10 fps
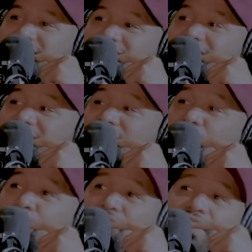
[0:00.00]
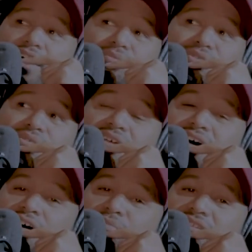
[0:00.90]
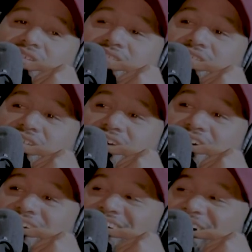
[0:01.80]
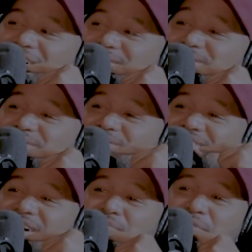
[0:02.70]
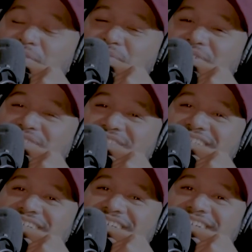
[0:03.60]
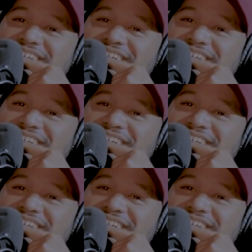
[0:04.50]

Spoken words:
Yeah, see, I'm a fob, dude. I be listening like old school Samoan music